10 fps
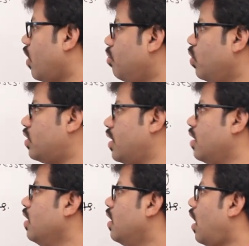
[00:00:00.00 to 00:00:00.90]
one more
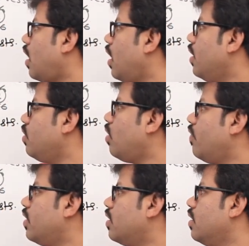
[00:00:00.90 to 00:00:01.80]
thing, according to
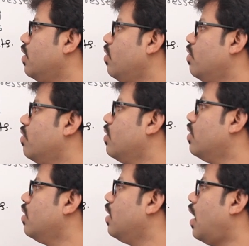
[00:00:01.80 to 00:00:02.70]
our
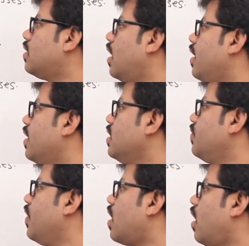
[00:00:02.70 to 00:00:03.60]
authorities,
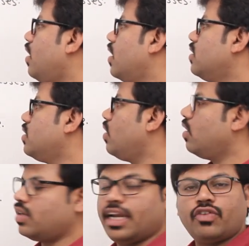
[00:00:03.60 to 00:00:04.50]
we can't touch
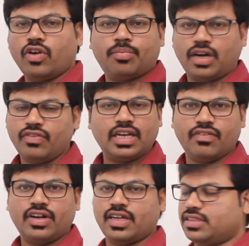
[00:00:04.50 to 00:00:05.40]
network part. We
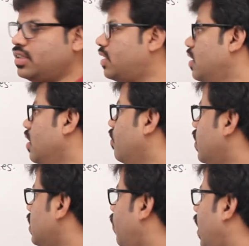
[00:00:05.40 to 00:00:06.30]
never touch it.
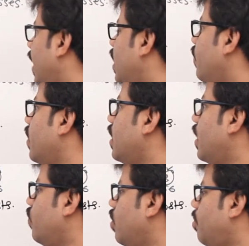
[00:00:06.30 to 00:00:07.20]
First of all, identify the
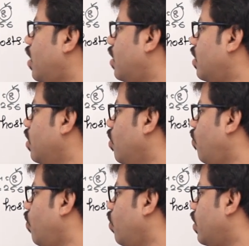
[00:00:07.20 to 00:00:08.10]
network part.
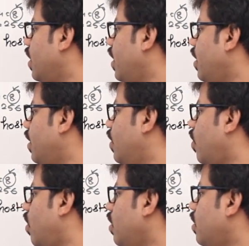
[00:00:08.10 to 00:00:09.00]

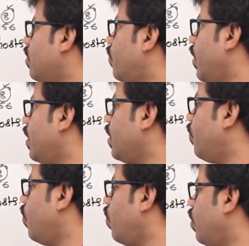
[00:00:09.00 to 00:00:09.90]

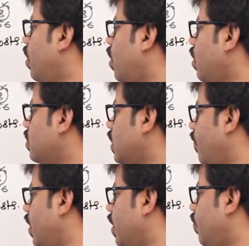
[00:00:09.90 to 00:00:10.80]

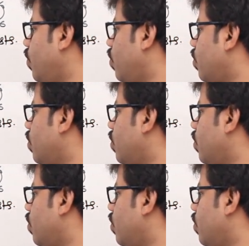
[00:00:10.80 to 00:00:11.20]
14.24.74.